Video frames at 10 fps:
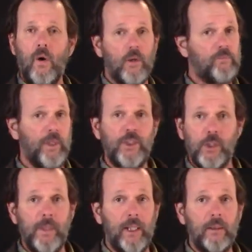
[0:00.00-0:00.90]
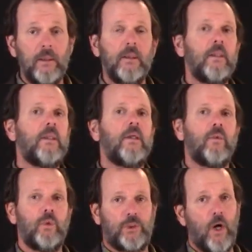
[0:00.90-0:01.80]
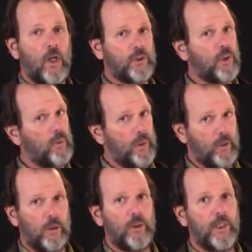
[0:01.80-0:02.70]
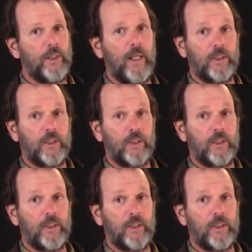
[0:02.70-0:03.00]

of Benjamin was also included in that.